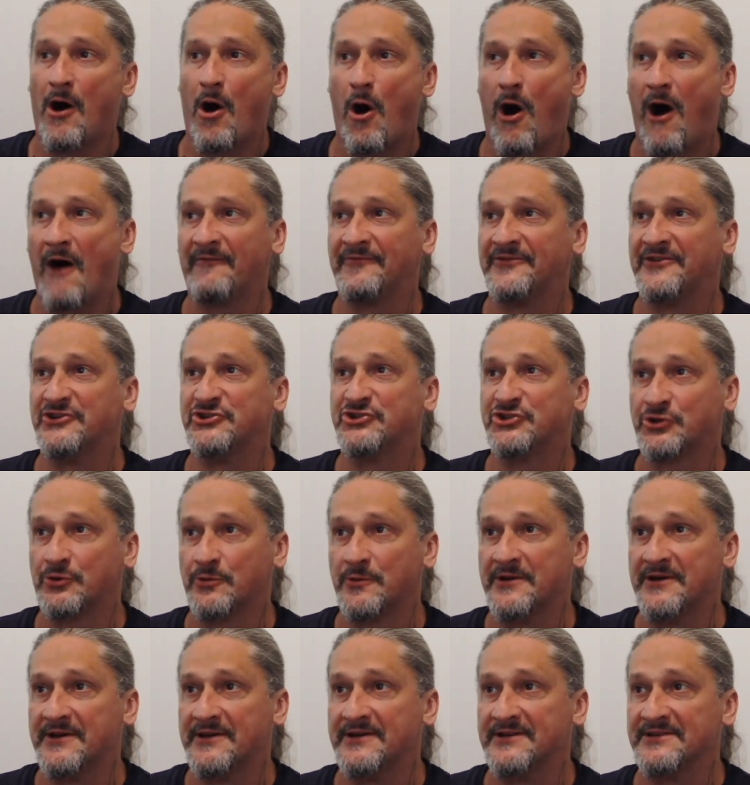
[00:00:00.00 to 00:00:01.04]
off the
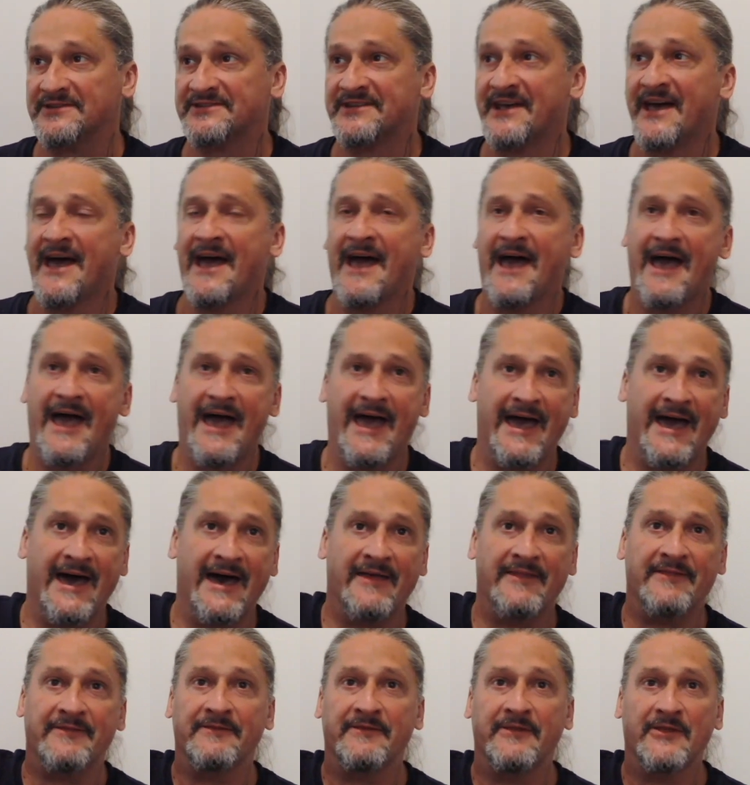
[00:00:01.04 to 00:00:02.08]
trees
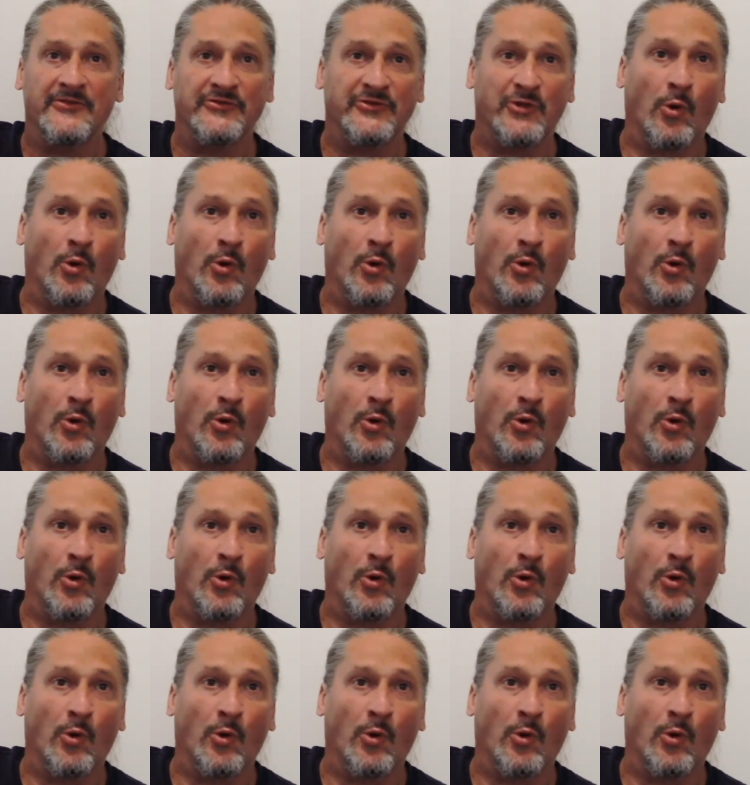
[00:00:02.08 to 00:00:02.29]
and